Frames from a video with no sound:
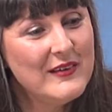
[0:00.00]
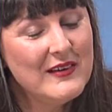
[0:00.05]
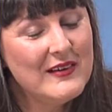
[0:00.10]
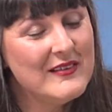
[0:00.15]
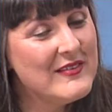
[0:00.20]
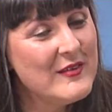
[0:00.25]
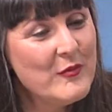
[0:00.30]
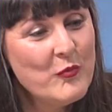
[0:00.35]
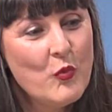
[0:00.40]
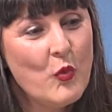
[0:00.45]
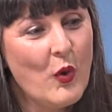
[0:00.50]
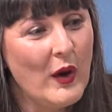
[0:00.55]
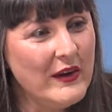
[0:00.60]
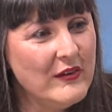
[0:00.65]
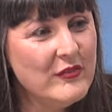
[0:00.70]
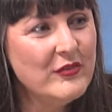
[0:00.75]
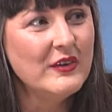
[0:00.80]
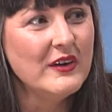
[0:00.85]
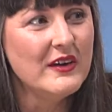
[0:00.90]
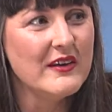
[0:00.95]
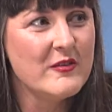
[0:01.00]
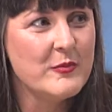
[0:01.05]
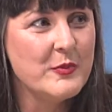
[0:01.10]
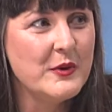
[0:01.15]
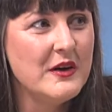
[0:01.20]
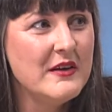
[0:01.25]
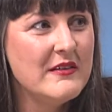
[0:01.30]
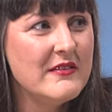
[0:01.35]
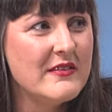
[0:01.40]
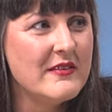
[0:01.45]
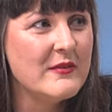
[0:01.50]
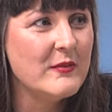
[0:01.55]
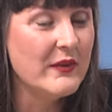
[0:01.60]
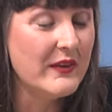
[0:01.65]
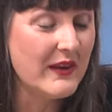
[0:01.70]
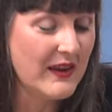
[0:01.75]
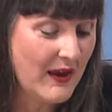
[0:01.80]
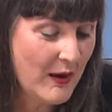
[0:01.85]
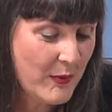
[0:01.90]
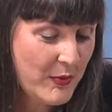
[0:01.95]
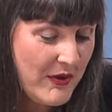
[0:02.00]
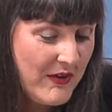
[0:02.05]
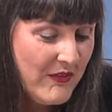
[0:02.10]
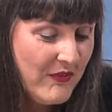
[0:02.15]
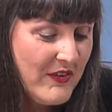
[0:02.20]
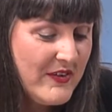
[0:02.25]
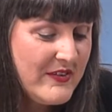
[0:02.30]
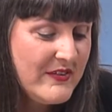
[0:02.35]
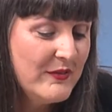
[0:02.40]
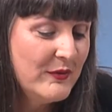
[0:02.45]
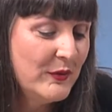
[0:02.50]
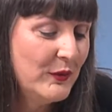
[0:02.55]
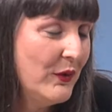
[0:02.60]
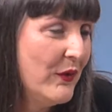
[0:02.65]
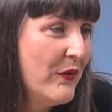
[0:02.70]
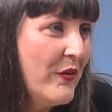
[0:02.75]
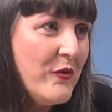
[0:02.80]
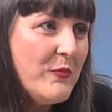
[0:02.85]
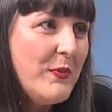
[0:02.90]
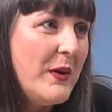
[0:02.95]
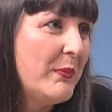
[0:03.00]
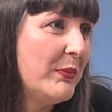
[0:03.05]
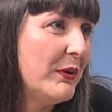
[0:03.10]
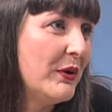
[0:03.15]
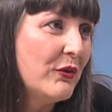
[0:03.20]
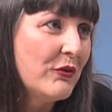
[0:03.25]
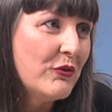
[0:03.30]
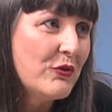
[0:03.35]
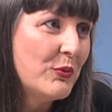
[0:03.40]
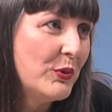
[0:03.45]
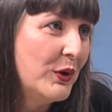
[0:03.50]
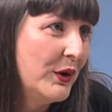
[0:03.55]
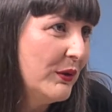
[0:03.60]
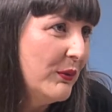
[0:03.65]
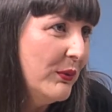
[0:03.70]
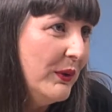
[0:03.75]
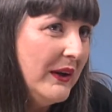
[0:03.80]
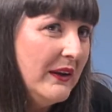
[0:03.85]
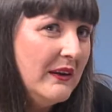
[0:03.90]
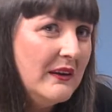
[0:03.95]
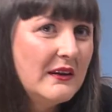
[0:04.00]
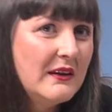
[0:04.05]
some wonderful experiences with the Cabaret Festival, all those people I got to work with.